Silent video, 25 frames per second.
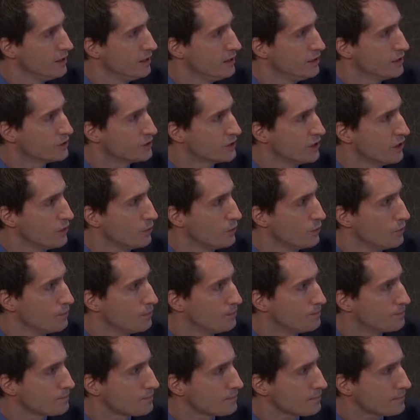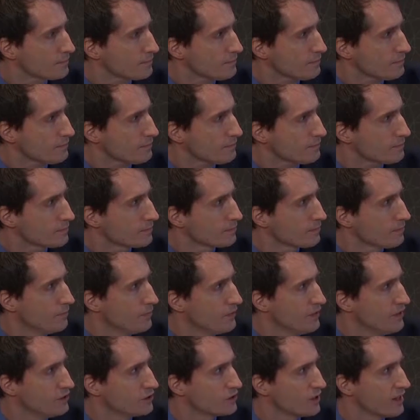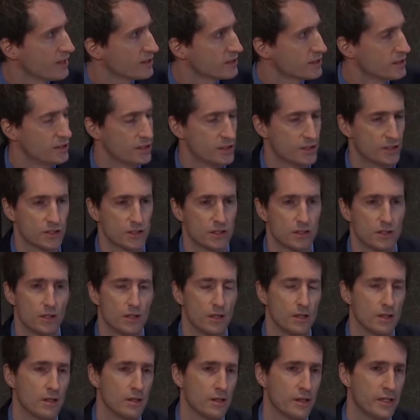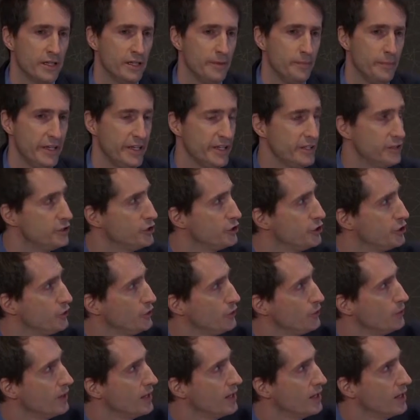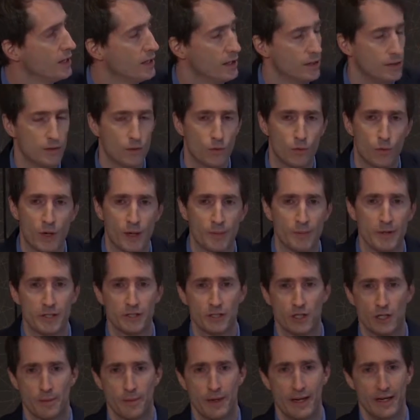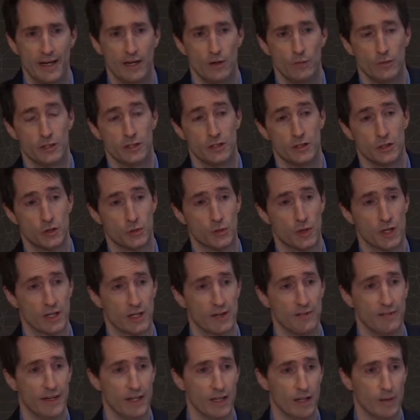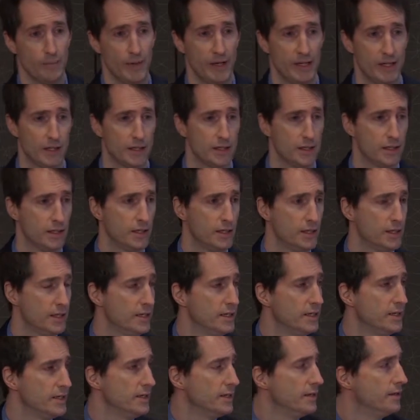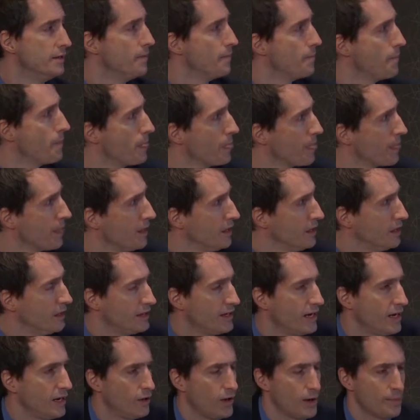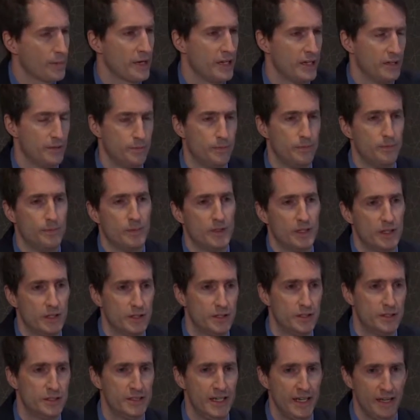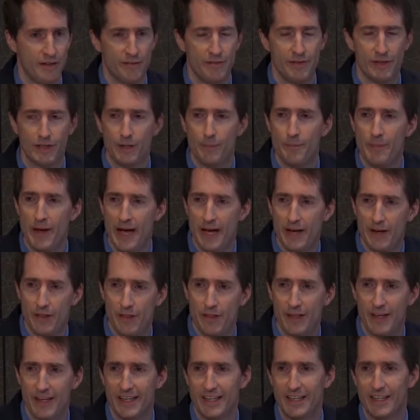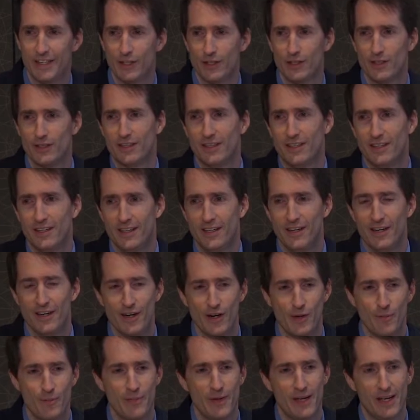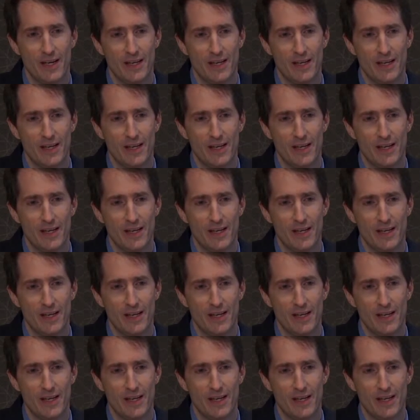So these lessons lead me into uh, what I'm going to talk about now, which is drug development. Now, I'm going to say a very bad thing here, um,